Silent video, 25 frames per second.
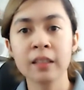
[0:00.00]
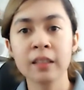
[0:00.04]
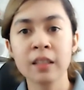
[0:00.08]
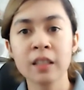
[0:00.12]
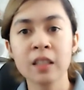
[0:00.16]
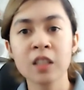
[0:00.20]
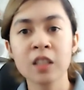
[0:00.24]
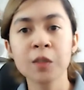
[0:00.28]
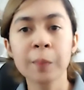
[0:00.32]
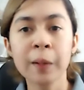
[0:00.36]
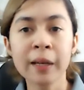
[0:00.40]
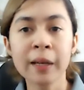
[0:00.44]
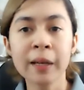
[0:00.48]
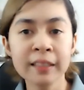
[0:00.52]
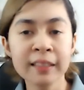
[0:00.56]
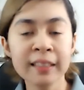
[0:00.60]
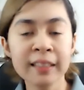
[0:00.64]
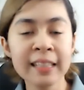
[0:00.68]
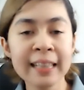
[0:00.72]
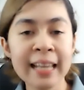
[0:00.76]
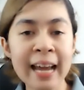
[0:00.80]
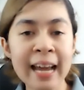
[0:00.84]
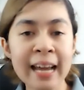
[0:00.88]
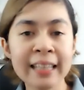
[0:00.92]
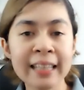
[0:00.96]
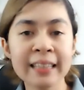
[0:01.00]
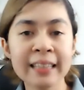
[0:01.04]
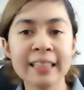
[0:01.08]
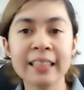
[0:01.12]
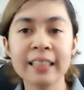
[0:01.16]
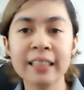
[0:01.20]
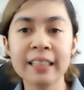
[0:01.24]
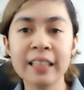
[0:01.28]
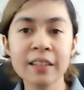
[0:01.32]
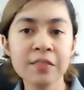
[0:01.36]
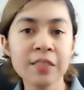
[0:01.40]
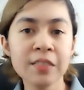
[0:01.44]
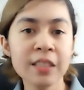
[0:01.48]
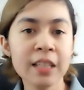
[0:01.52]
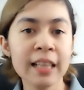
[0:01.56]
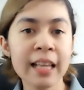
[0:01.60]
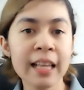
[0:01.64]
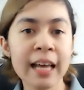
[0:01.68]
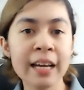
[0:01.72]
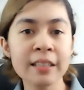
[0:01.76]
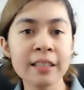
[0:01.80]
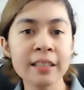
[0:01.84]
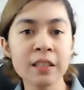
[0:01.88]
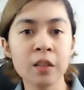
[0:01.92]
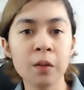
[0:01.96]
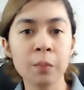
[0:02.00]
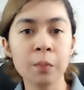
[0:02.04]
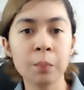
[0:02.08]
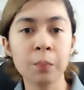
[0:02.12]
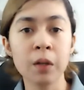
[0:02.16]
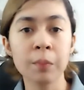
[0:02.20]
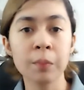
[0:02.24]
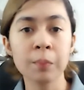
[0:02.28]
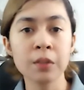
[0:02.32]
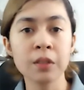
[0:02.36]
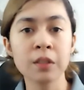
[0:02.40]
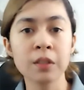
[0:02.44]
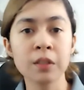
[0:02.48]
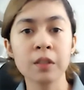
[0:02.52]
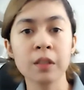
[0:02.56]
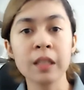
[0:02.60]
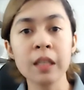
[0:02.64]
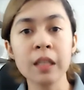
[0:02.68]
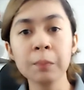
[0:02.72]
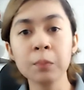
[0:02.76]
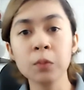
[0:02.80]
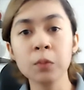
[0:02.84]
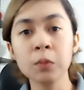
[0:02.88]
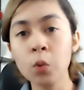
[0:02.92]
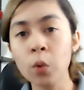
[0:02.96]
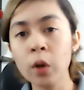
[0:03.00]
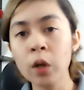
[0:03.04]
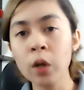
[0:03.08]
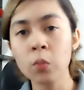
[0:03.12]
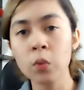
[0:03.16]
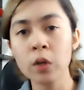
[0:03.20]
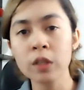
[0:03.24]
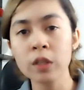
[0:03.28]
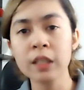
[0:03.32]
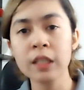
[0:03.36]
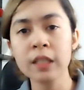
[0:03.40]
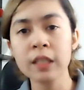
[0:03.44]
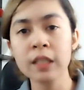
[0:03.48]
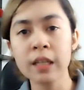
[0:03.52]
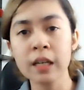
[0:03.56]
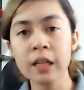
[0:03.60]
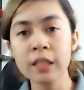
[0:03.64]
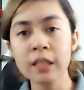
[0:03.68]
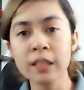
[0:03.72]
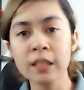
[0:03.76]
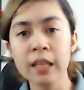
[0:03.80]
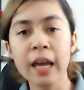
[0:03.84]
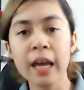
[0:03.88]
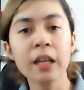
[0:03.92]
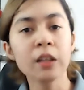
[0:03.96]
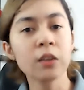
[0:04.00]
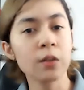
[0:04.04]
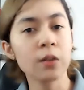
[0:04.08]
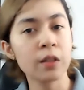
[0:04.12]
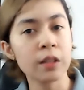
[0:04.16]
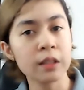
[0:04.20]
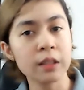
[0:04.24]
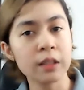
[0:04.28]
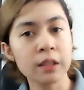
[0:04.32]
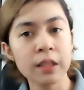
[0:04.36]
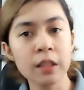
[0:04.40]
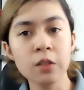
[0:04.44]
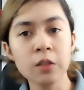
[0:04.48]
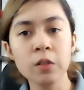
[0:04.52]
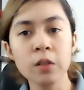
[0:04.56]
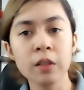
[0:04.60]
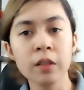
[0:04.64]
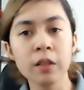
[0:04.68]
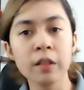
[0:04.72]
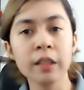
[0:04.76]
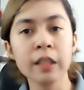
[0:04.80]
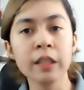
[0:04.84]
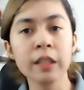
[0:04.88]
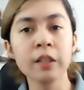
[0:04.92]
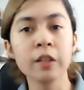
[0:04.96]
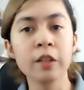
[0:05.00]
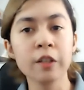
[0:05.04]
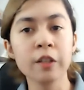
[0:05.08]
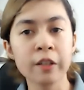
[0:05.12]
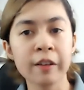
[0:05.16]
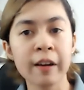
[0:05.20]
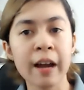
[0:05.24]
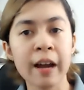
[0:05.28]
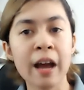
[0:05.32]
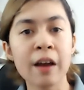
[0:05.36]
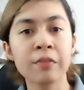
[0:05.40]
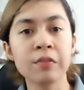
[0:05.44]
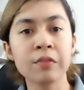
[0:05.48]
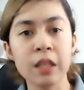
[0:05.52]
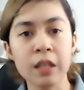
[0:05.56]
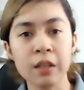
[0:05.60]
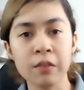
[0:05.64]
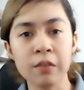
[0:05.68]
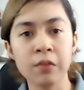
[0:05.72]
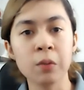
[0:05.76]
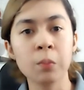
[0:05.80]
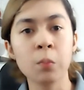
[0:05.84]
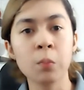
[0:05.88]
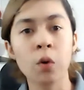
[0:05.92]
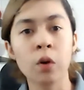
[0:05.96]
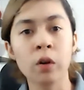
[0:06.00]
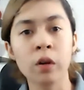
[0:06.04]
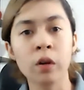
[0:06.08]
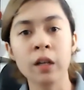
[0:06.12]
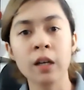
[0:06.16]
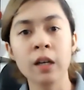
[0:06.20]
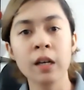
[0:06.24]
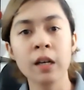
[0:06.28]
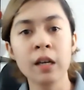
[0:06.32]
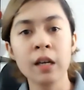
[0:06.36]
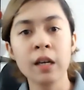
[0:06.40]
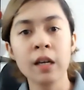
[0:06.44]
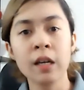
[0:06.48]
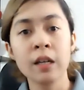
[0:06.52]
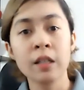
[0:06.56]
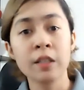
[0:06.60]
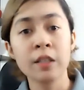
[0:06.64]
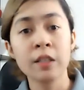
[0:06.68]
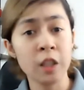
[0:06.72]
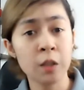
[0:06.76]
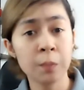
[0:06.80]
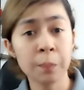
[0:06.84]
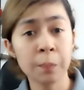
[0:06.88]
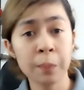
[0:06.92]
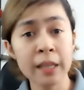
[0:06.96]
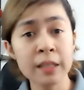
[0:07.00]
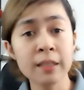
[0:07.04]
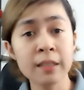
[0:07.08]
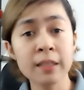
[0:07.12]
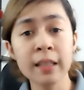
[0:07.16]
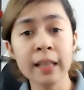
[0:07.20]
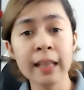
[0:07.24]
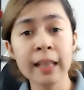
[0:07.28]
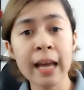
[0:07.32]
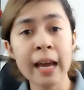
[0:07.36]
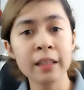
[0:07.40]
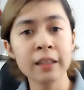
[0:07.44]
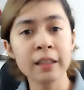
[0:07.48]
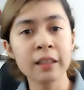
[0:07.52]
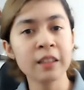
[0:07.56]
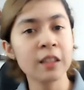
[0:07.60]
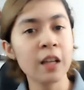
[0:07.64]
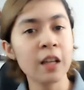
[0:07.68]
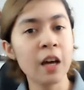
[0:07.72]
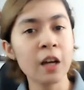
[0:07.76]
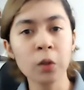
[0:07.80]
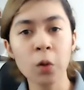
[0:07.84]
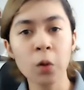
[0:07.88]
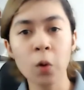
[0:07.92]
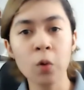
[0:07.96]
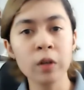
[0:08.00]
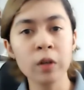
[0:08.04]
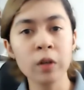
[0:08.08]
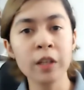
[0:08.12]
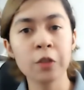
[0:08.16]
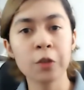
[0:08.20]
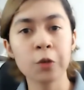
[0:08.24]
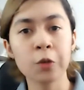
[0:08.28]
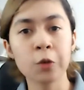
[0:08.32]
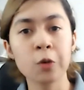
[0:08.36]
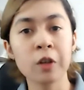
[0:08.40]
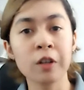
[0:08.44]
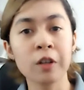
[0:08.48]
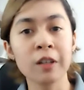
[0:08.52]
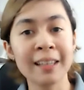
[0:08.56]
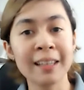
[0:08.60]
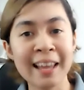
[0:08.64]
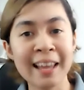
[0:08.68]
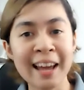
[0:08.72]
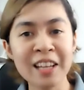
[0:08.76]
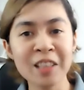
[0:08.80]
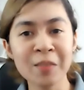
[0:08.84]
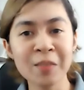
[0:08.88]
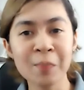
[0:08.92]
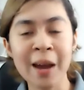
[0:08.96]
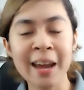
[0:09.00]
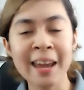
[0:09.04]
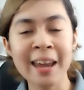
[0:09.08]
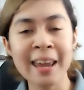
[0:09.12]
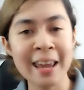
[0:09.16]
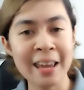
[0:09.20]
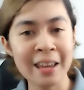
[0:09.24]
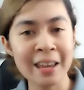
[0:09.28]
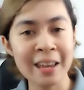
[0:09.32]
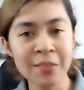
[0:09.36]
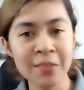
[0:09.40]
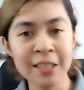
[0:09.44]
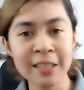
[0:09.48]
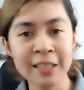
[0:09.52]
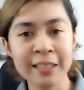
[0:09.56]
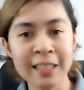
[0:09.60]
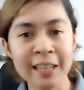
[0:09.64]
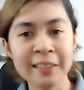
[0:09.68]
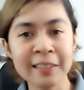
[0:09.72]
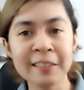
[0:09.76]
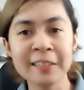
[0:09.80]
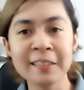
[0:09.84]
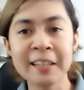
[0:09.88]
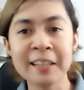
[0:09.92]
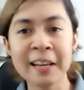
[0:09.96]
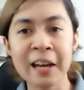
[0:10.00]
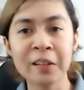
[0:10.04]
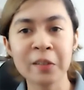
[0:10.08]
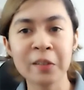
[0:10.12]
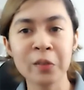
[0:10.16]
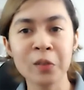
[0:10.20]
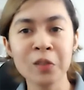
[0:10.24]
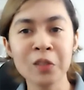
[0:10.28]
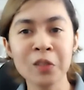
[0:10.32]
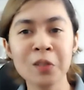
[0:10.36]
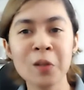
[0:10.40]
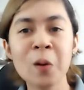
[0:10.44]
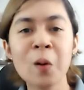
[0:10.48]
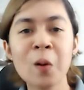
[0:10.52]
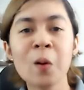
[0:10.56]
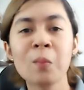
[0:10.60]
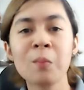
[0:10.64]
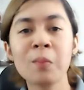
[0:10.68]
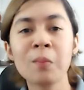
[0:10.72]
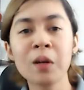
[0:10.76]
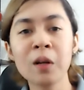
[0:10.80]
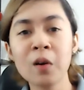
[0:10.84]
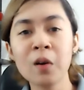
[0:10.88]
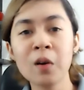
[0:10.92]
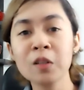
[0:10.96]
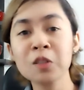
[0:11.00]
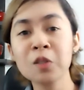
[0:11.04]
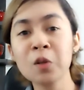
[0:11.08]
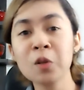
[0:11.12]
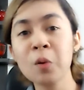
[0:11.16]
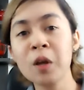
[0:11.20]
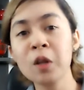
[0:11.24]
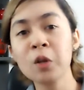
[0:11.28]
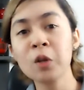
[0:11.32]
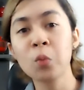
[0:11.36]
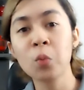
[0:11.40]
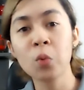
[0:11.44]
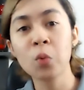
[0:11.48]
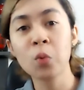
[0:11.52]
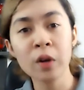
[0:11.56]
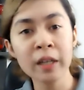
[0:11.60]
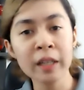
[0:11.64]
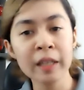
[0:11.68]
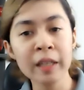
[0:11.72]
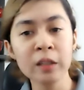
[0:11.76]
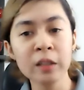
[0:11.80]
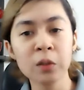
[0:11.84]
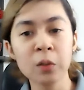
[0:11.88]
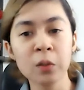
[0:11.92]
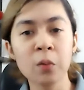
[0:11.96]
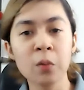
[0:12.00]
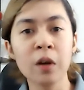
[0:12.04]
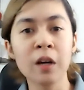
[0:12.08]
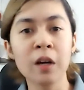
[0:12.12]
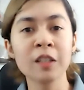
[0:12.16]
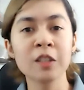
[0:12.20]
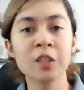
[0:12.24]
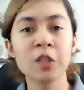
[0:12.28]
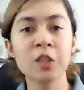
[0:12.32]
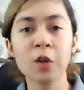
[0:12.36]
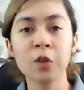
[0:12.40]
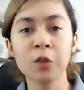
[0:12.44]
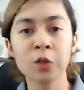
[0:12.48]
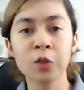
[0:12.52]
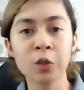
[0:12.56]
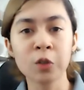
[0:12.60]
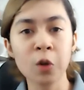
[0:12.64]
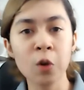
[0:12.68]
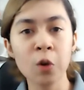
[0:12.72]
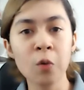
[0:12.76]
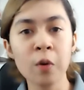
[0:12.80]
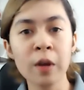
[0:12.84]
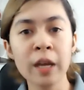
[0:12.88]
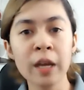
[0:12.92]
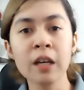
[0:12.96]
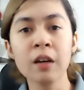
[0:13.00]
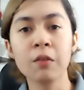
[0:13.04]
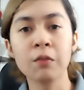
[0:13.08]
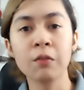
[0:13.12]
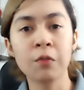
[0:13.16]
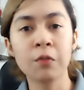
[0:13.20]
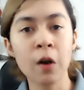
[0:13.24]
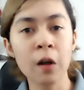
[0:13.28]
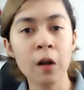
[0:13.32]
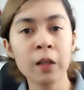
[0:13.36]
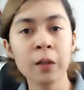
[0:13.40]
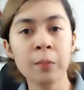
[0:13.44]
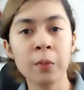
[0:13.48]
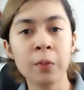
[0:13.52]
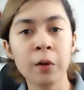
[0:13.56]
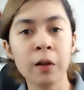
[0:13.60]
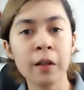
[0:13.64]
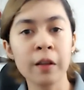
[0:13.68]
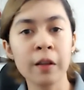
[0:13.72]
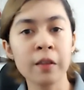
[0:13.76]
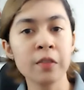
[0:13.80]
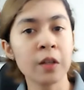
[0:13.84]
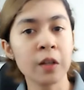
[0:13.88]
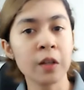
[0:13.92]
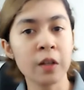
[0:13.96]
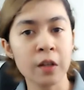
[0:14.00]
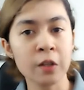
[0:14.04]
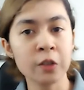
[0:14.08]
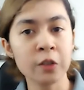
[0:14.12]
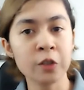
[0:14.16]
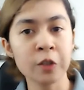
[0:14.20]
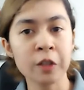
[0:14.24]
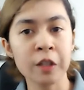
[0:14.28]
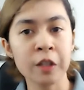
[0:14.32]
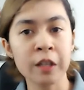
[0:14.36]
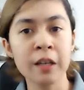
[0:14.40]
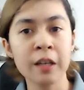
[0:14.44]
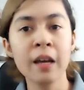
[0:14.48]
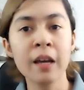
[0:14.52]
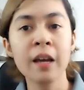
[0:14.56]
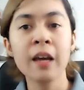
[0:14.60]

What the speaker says: Spreading the light gives Eliza the purpose to keep doing what she does and to continue learning her craft even more. She spreads the light not only through her Light by AV scented candles, but also in working towards growing volleyball in the country